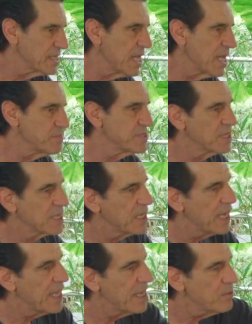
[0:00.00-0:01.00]
of times the
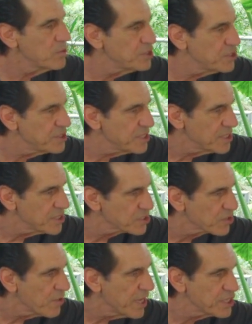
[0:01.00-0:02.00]
clay, which you see
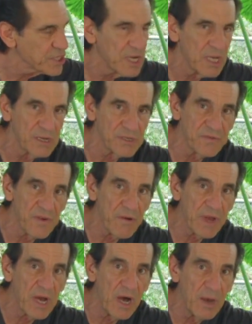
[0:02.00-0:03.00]
this grayish color, is
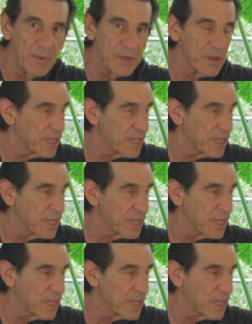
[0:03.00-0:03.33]
very common.